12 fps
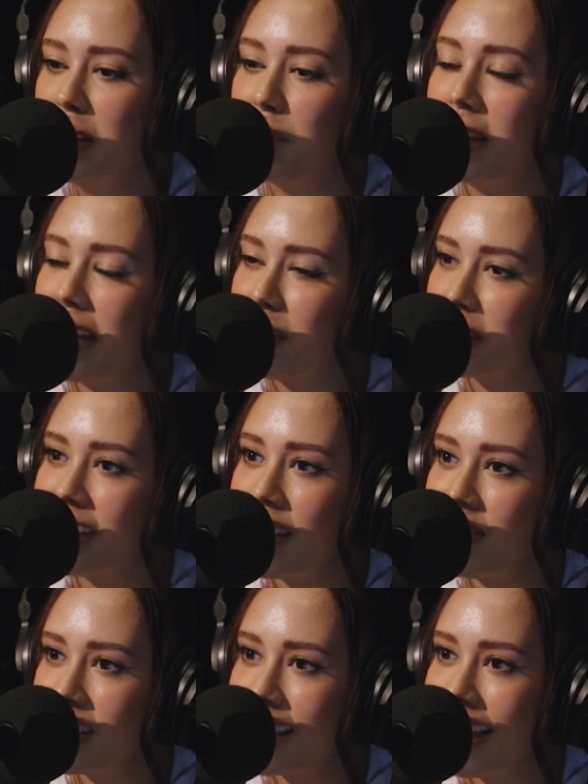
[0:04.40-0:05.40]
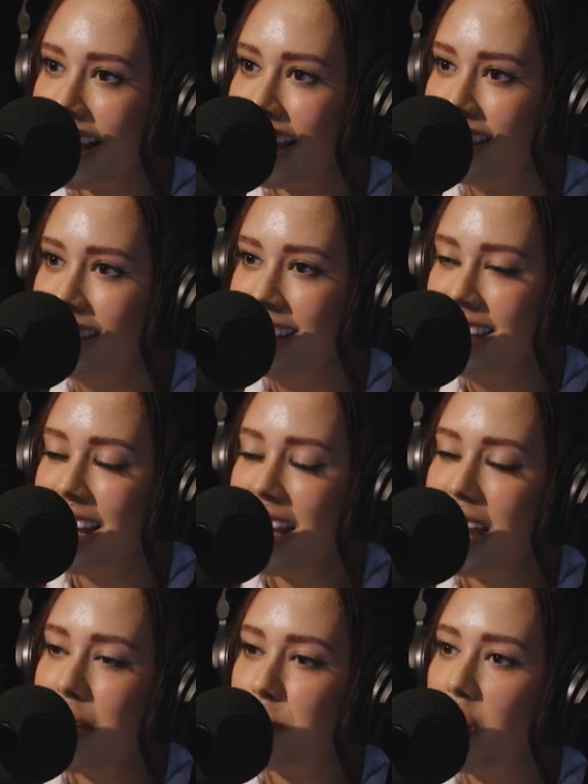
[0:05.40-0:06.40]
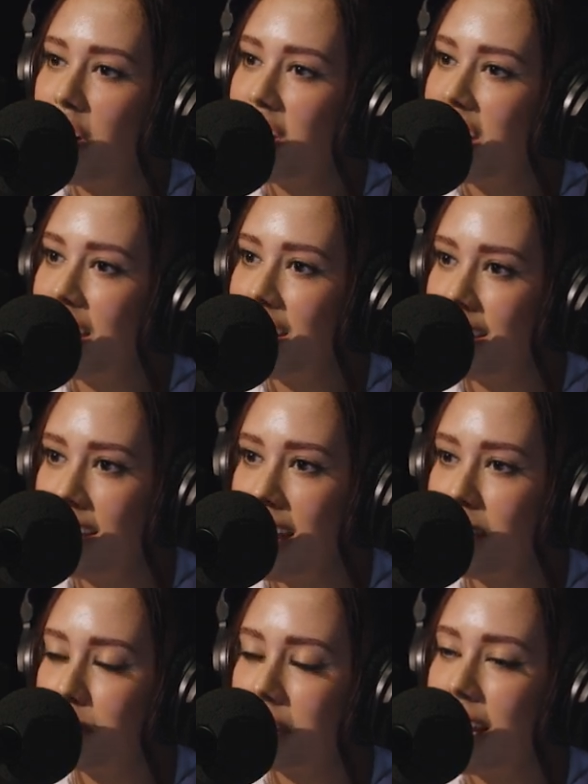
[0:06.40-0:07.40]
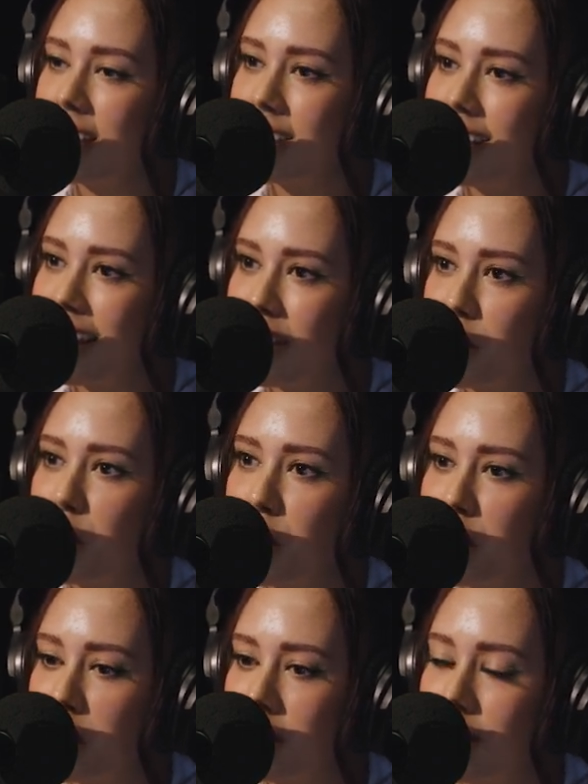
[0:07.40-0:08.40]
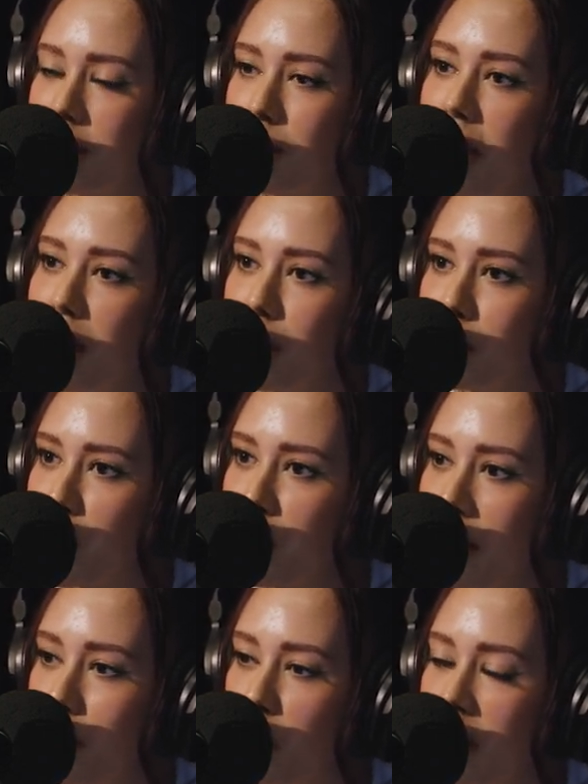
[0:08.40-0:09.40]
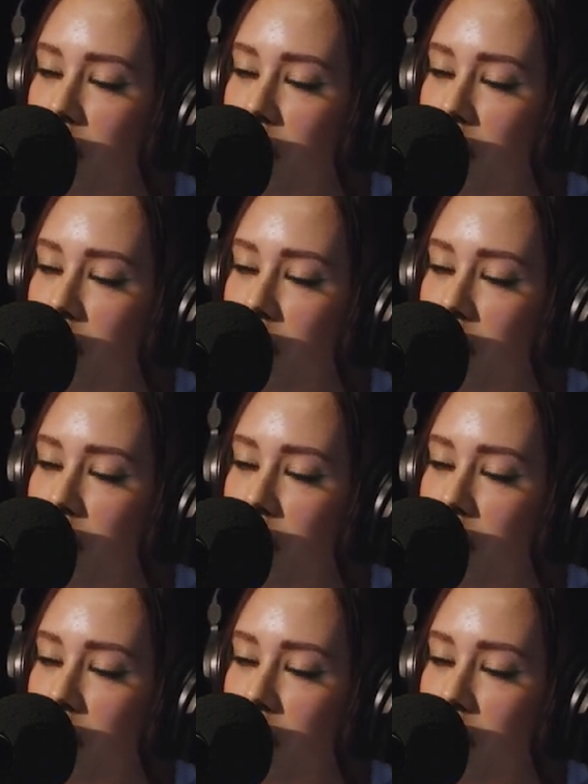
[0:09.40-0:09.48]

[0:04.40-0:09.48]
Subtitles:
My name's Latifah T, and I'm honored and blessed to introduce to the microphone that boy